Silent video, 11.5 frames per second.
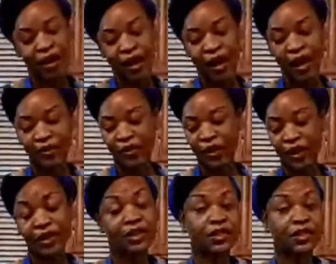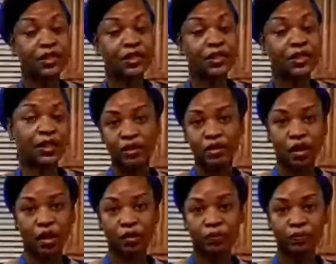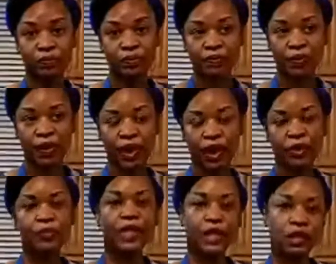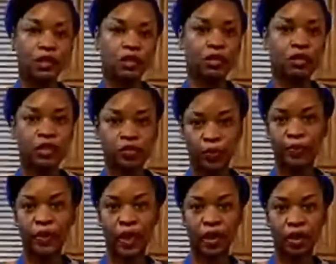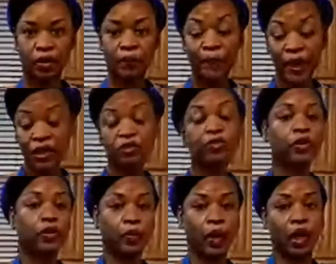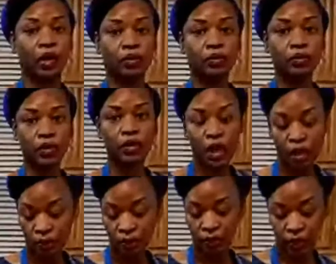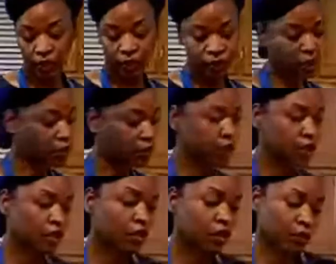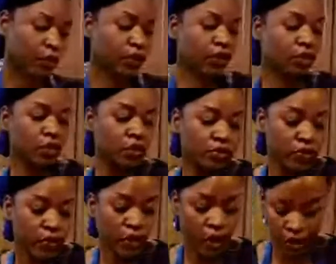I just think it's a nice, like a denser sweet potato. Bakes really well, so it's a good one to use for